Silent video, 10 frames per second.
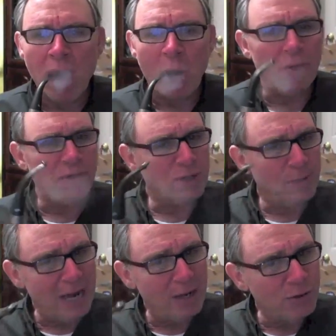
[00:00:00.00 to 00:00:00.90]
Well, the
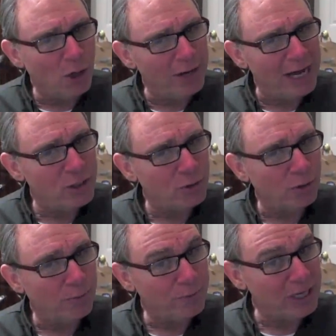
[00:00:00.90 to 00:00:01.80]
tobacco is all natural.
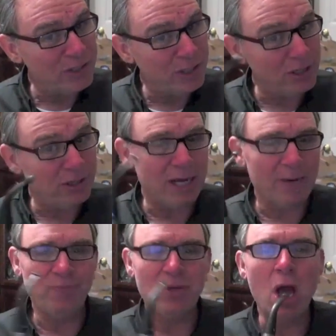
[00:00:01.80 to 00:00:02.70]
That's the good
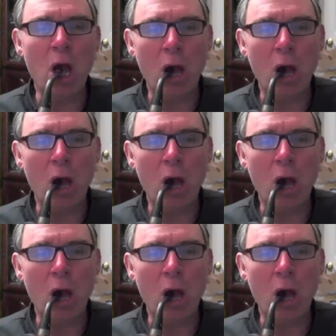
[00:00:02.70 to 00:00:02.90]
thing.